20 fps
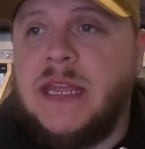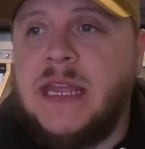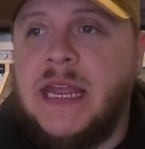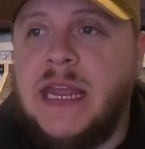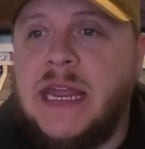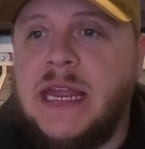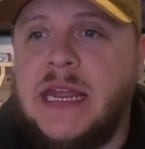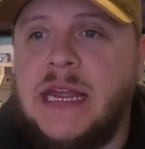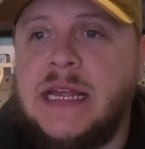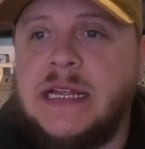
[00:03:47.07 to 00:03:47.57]

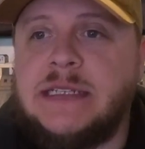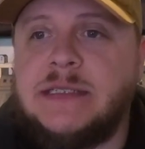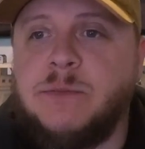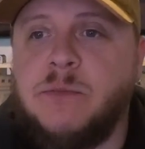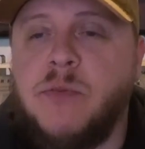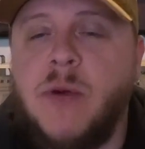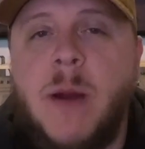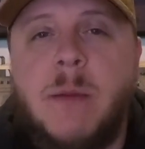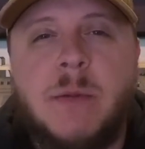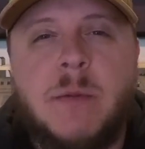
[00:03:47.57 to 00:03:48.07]
And
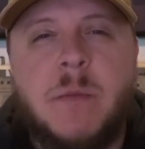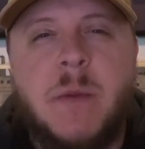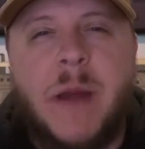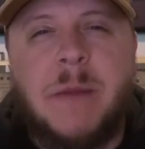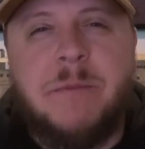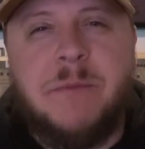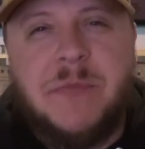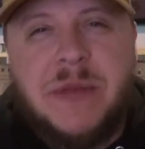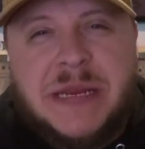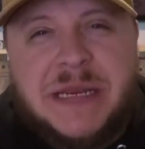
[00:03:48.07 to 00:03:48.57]
probably my
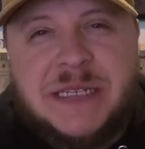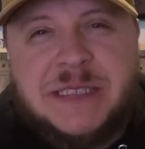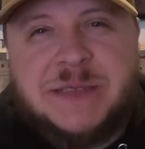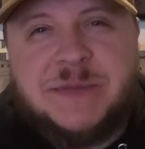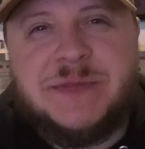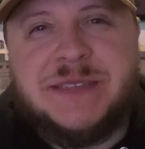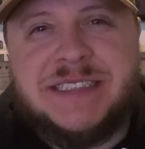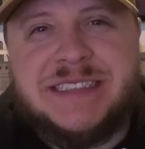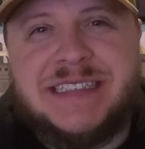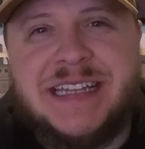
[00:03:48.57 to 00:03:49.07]

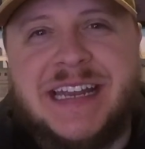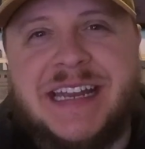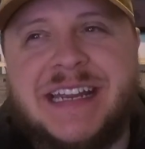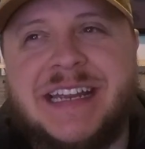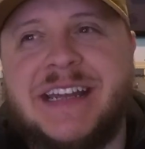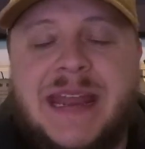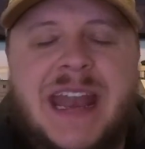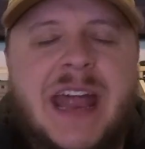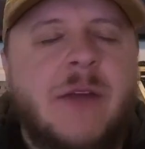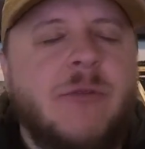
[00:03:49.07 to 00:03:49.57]
biggest
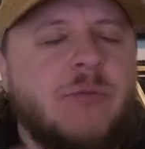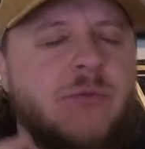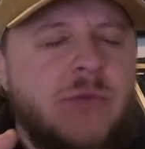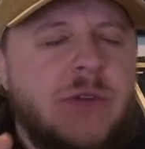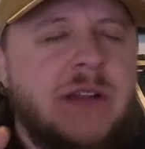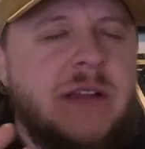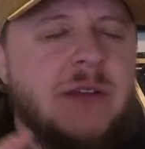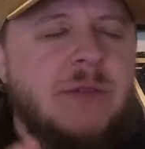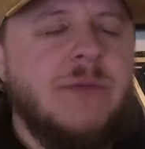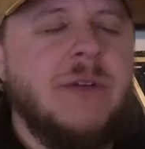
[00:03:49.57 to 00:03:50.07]
mistake, I
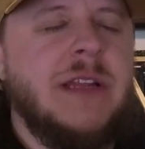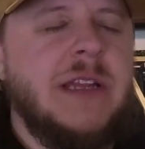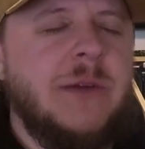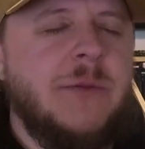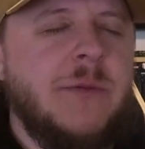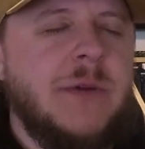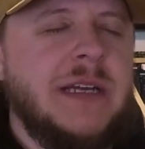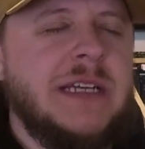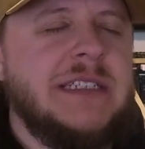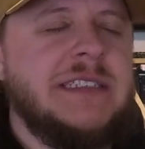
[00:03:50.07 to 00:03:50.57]
really
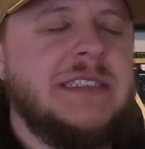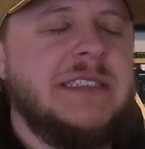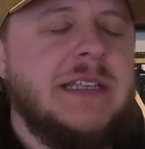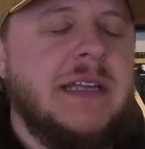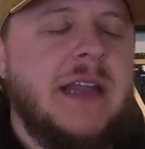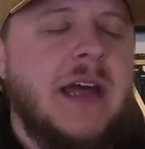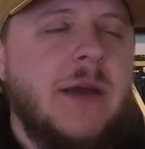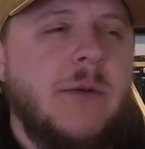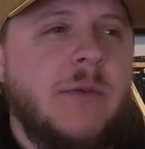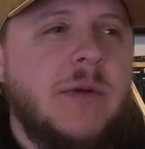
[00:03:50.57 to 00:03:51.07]
wish
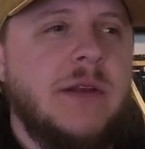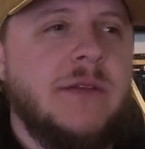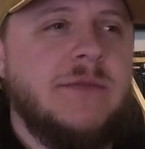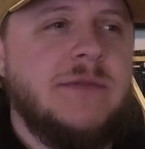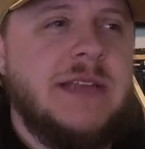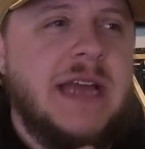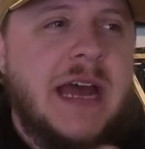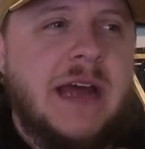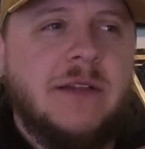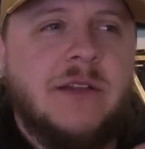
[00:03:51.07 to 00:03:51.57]
that I would have
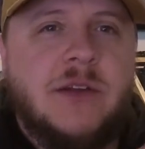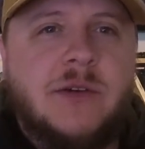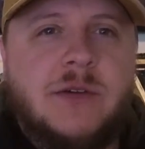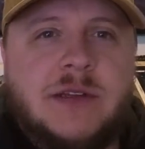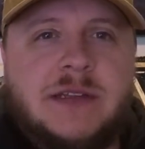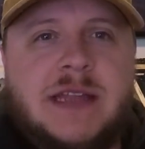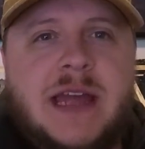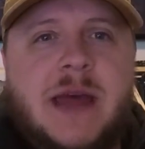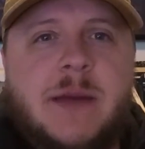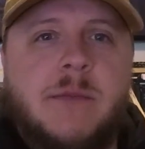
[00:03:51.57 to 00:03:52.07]

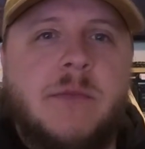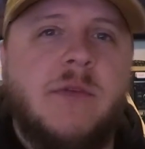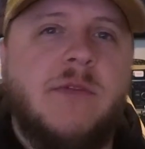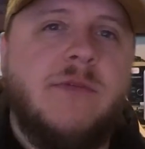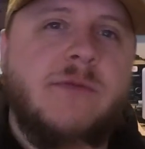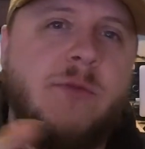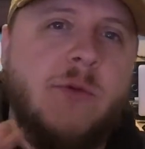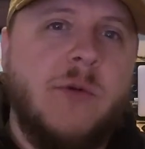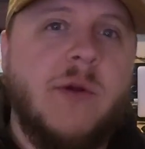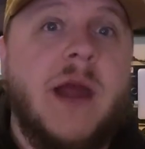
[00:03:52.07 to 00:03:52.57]
downloaded that
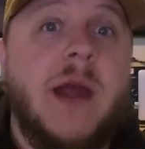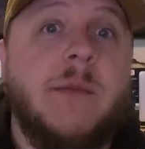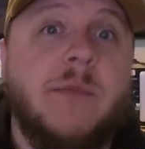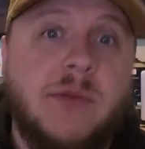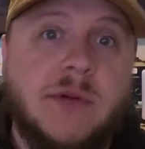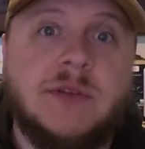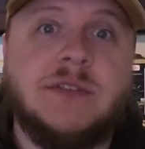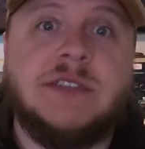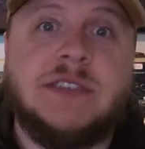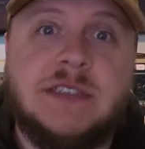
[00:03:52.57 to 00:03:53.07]
before I
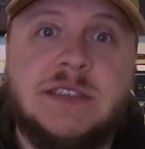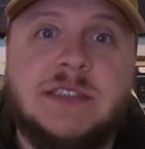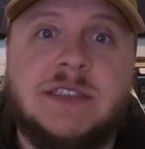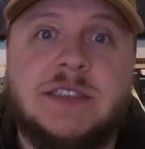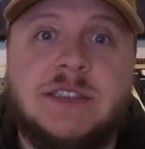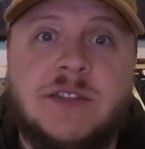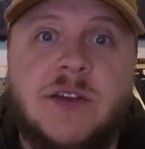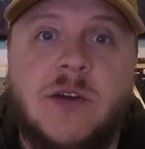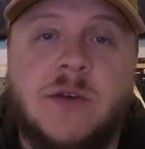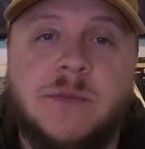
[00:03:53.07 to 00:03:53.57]
purchased the
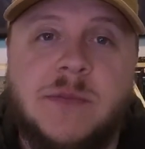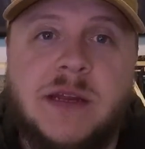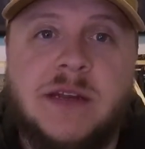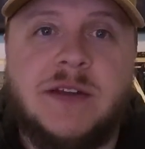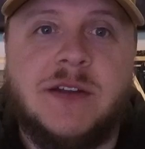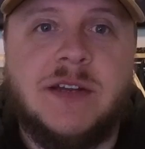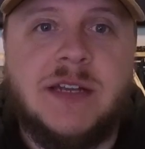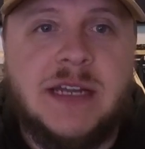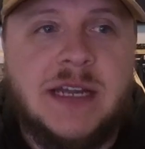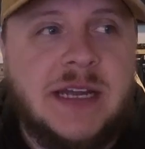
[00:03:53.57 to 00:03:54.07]

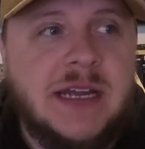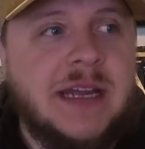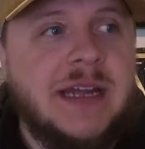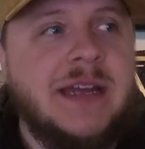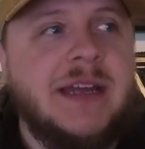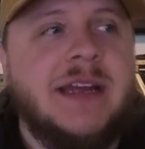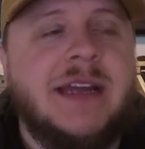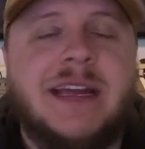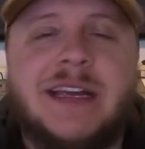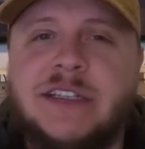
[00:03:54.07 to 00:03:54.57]
Songmaker Kit
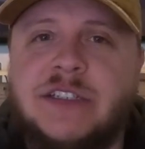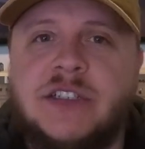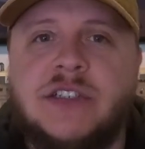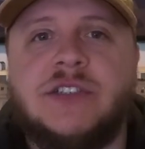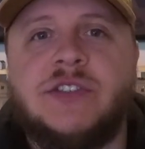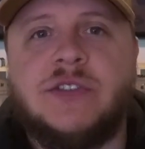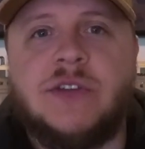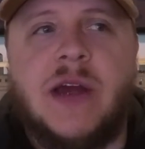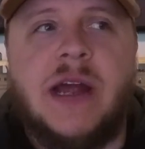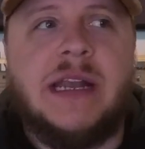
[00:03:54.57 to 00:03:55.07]
and
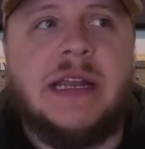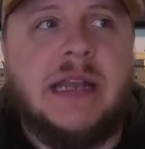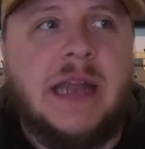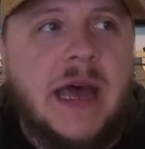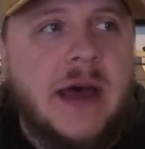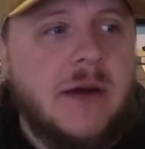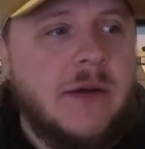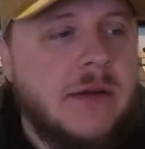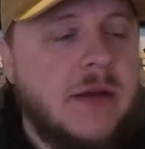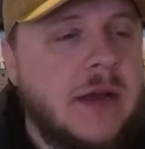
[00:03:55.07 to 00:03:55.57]
just tried it
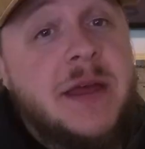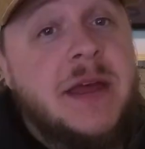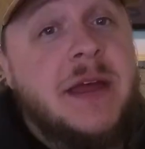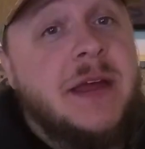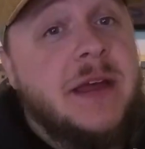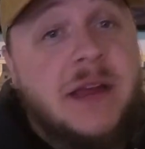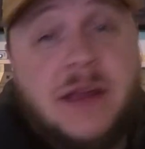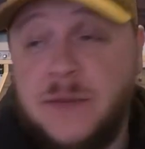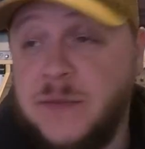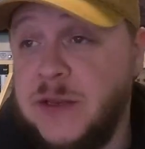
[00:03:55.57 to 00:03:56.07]
out.
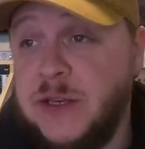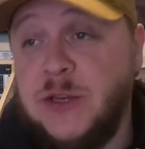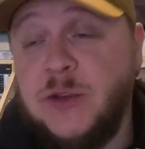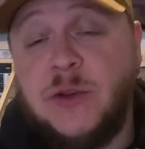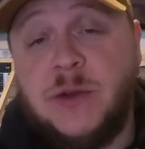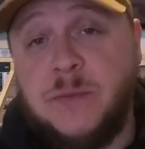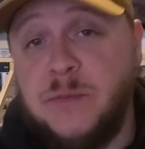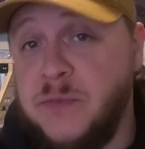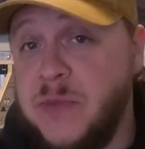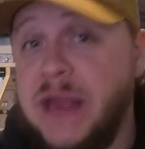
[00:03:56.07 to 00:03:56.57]
And you
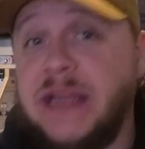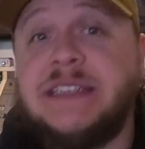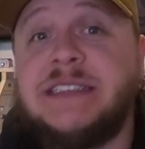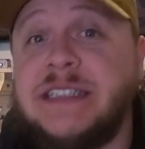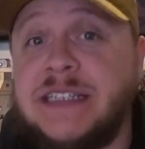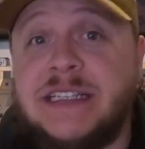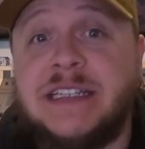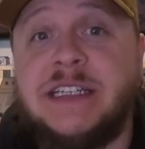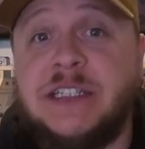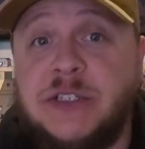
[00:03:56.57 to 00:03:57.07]
can
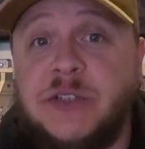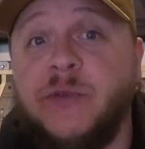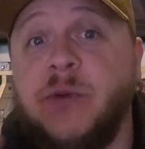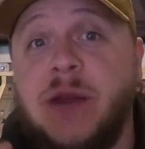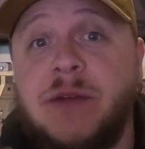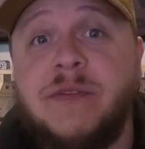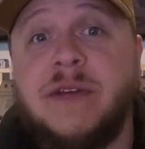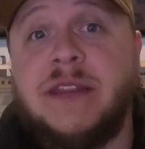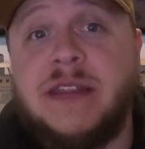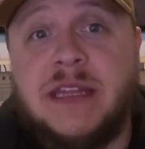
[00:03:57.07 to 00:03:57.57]
basically do
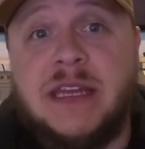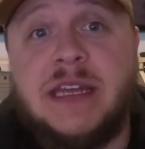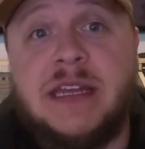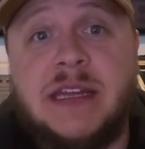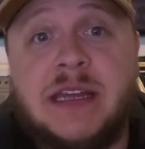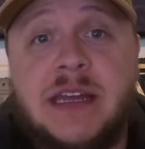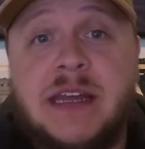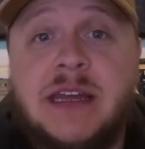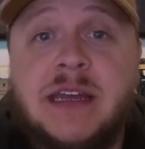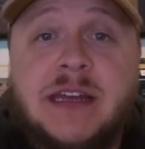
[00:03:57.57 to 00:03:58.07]
everything
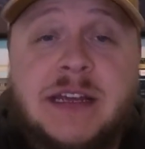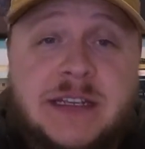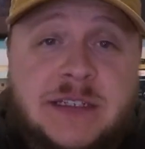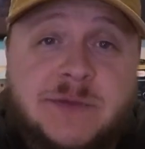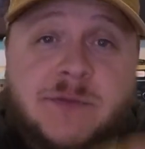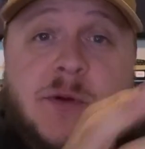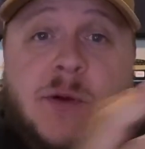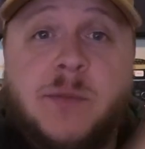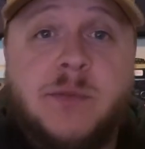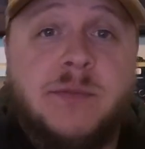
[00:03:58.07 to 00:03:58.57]
as
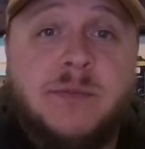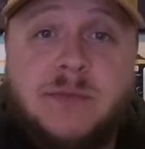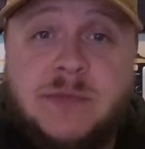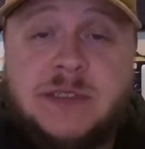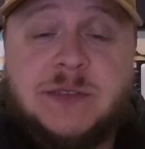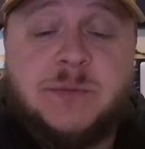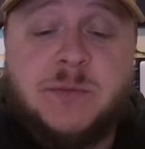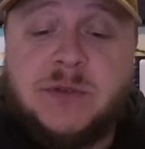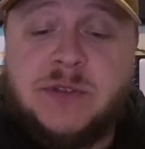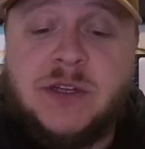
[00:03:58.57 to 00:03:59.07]
far
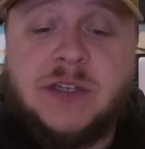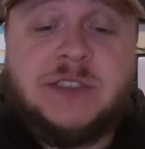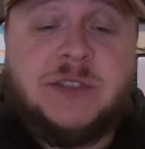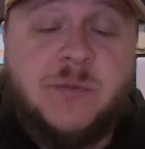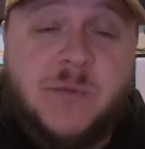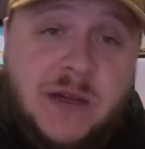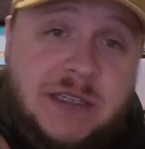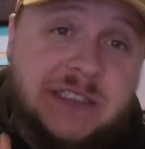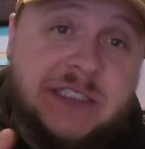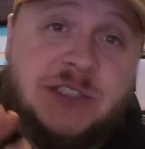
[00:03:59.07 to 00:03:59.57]
as
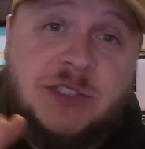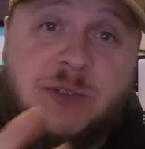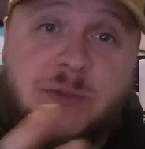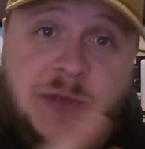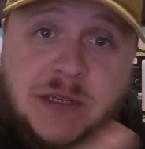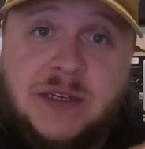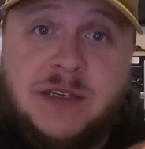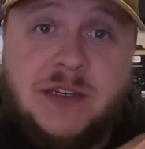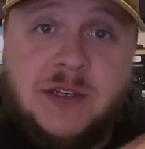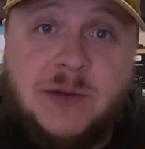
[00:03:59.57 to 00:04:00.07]
production-wise that
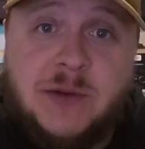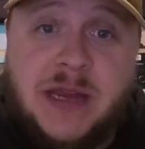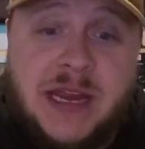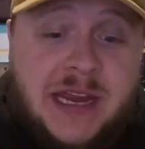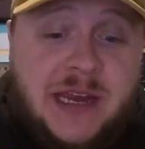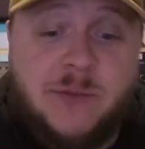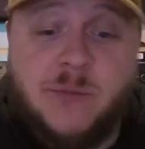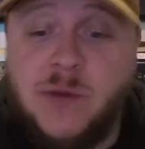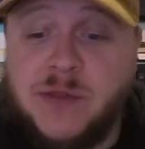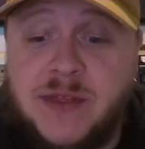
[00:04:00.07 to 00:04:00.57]
you
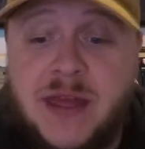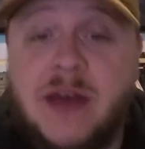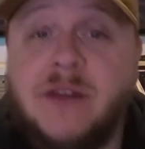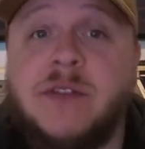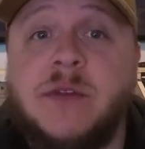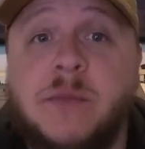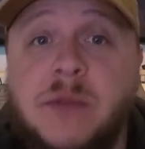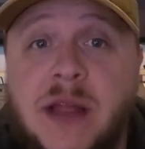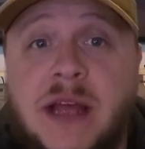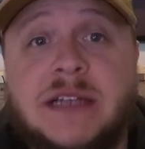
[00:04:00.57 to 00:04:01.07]
can
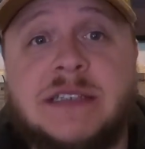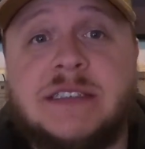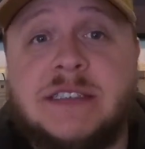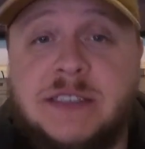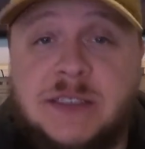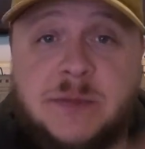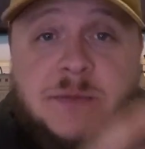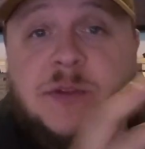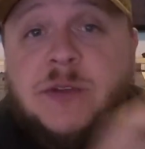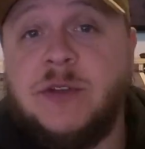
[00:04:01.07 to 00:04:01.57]
without the block
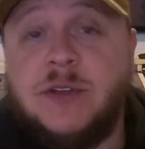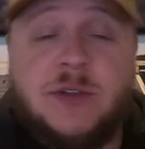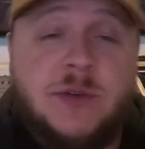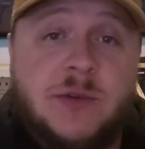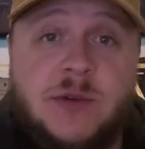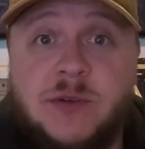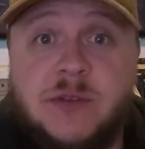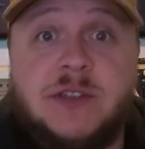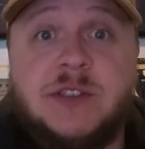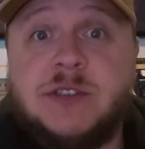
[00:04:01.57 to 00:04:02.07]
system. You could do
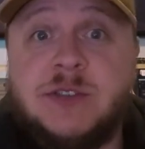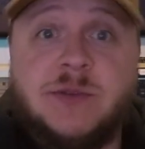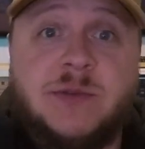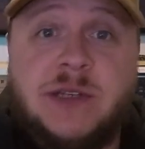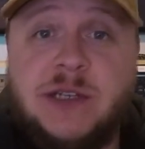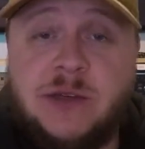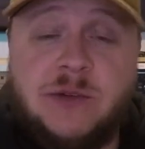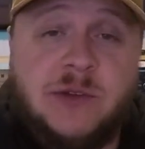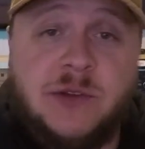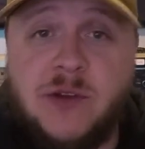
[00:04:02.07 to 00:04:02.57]
it on the
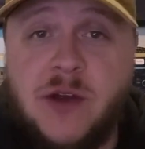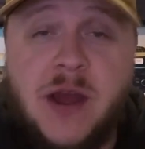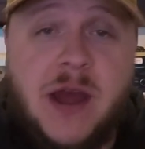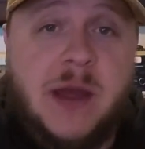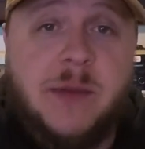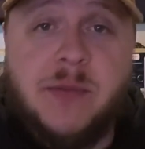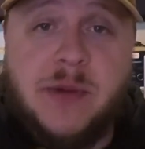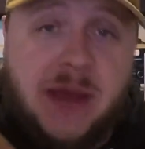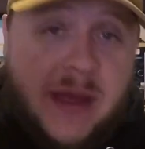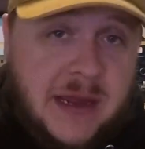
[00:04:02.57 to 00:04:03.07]
screen on your
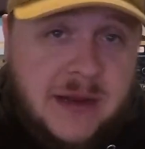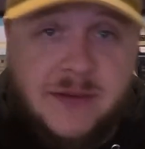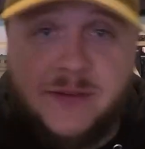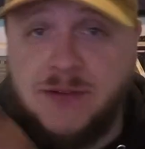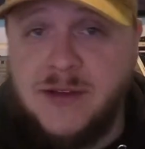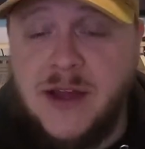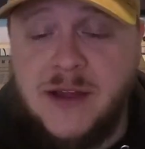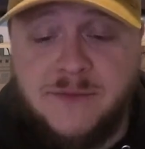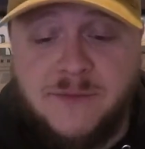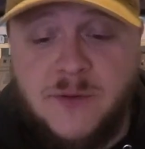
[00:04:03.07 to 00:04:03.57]
iPad
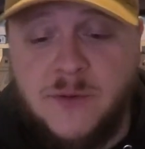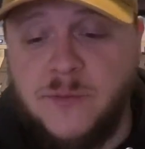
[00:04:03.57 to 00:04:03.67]
or iPhone,